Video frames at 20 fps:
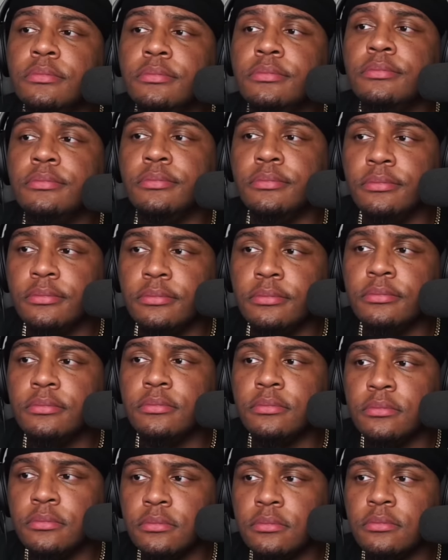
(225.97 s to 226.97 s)

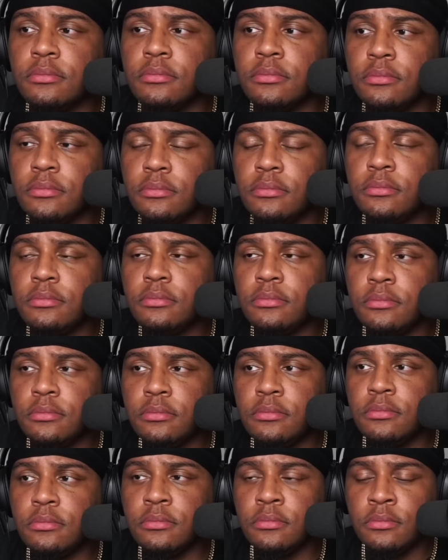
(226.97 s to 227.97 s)

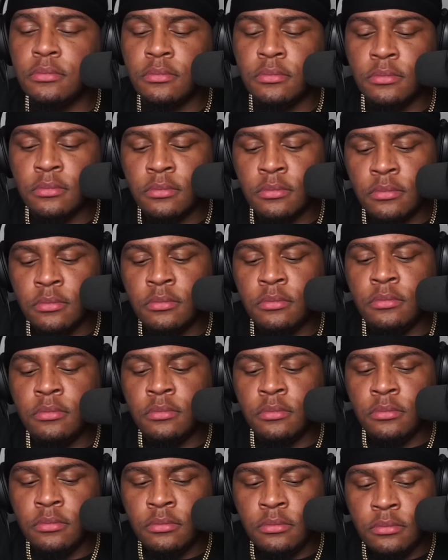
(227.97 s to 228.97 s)

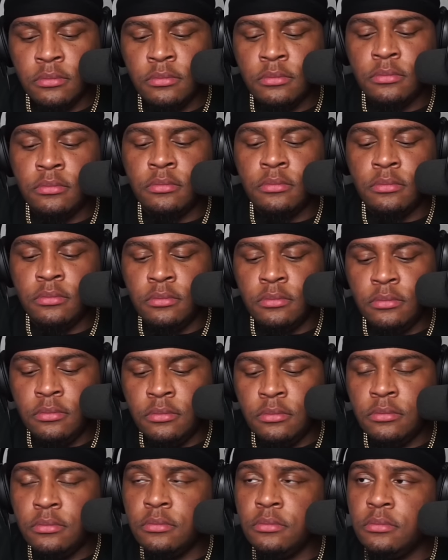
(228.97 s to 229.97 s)

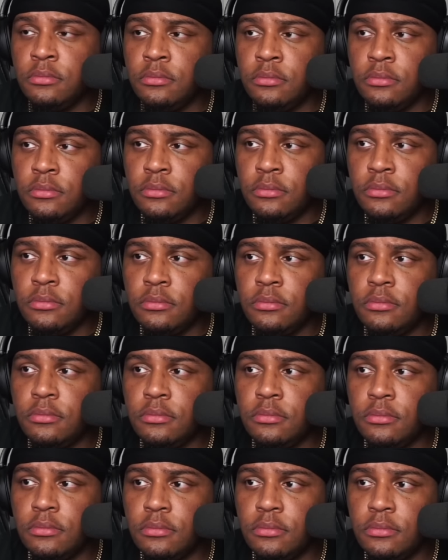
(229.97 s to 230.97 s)

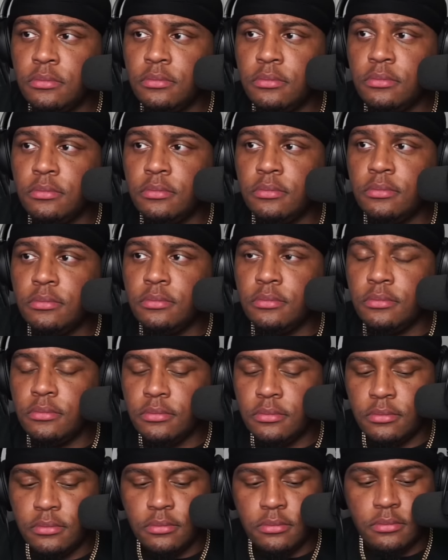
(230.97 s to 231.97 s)

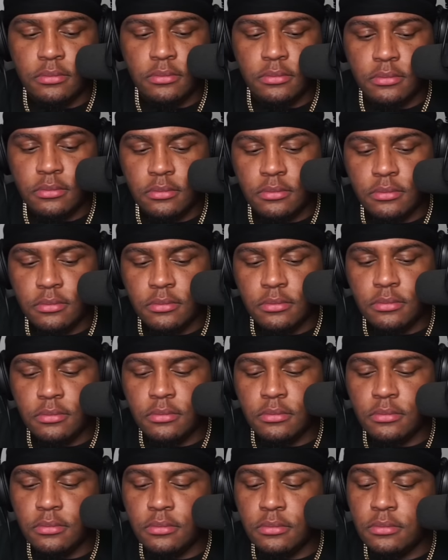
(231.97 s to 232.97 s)

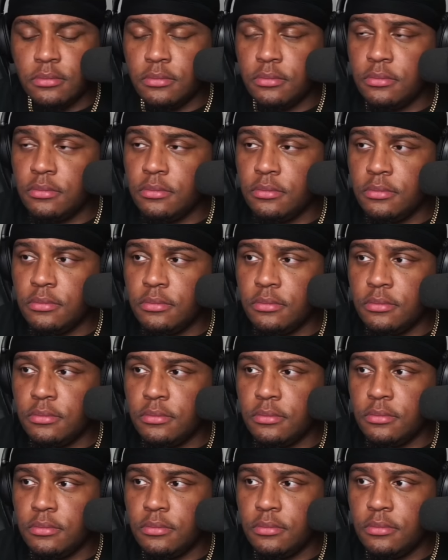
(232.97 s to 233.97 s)
This person isn't speaking.